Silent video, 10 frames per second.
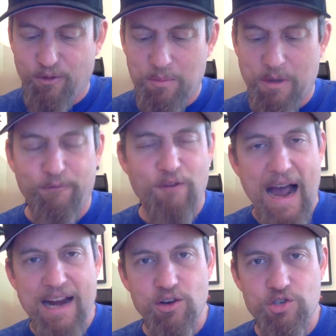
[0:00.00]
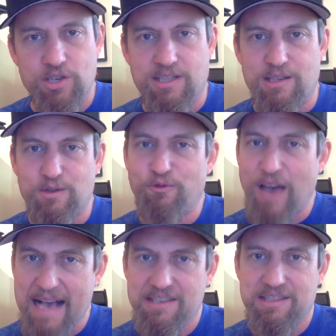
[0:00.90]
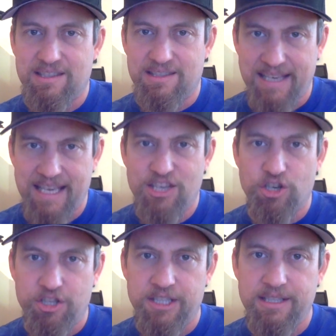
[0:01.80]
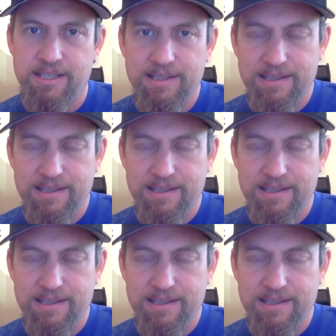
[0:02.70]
from the fire just as fast as they could.